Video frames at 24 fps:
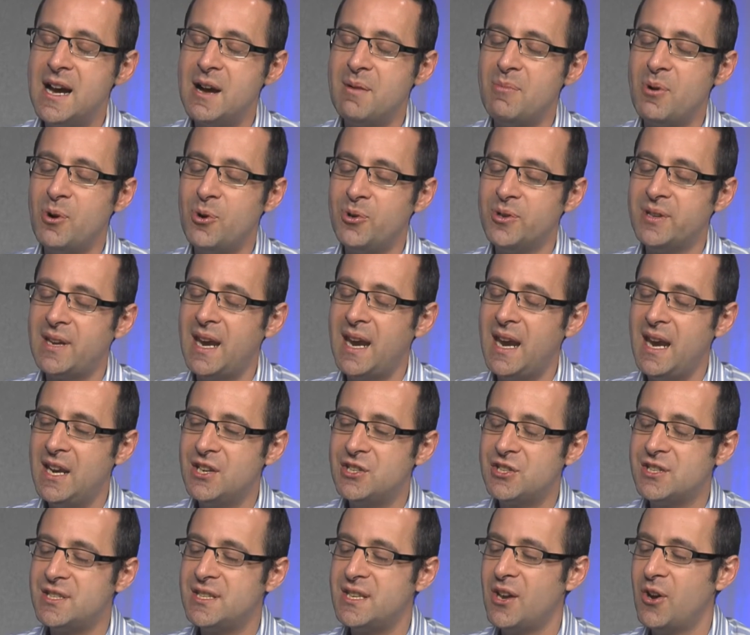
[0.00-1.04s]
old age
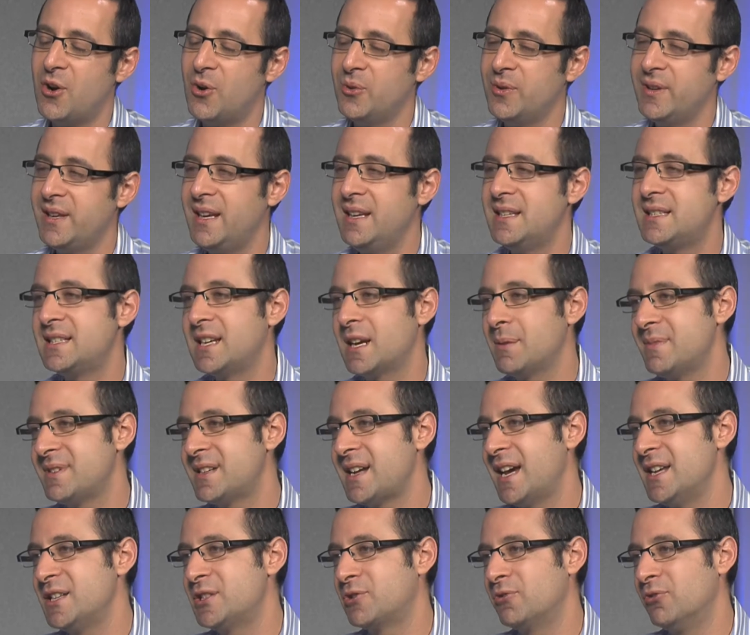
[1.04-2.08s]
is the only
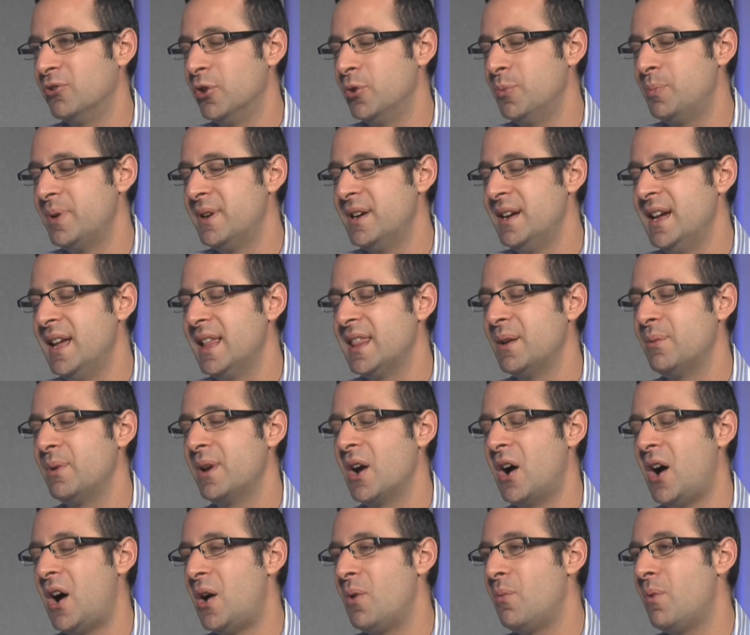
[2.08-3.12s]
stigmatized group that we
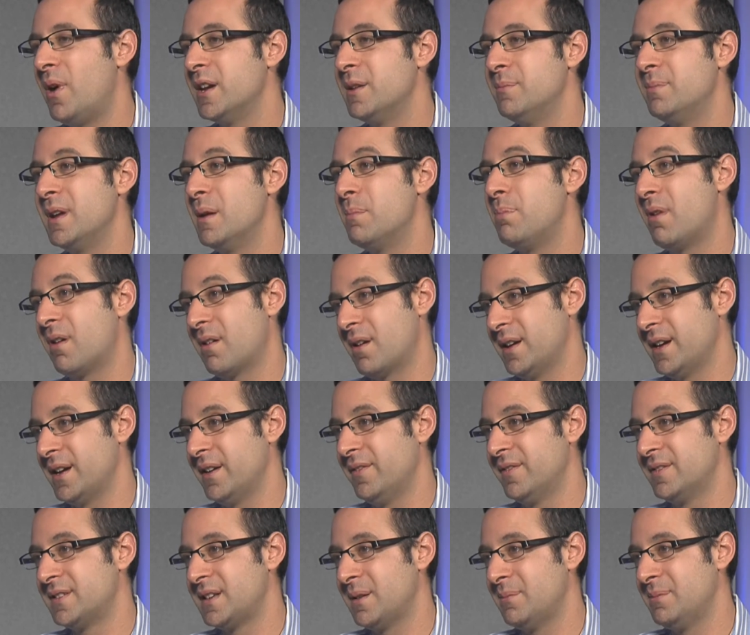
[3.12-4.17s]
all want to be a part
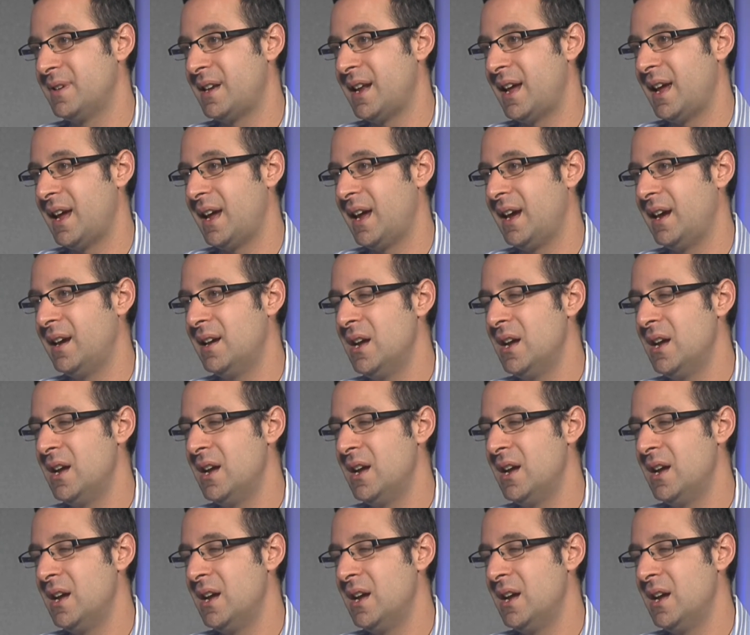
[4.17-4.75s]
of someday.